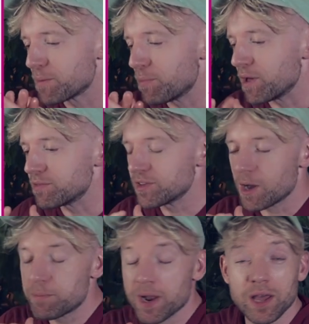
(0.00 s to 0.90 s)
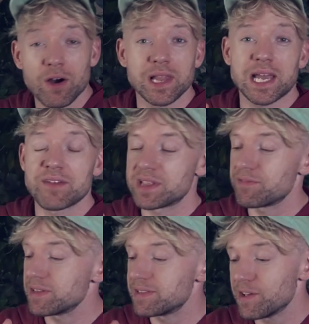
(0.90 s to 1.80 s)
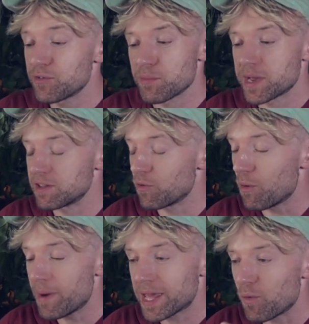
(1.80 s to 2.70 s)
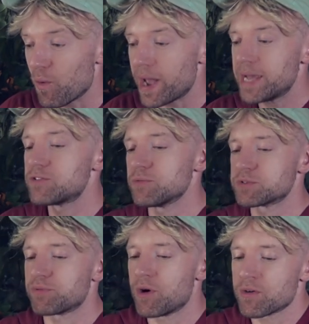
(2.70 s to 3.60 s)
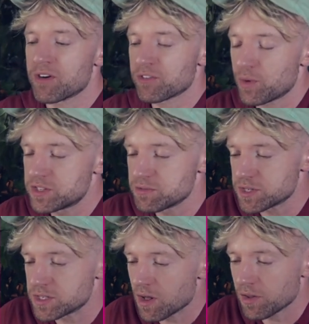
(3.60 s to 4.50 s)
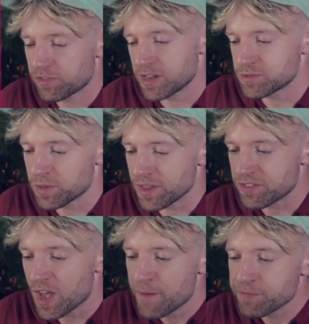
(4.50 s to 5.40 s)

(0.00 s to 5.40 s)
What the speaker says: But did OpenAI aren't liking my level of deals we're making? We're making way too much progress, way too much dollar signs with this.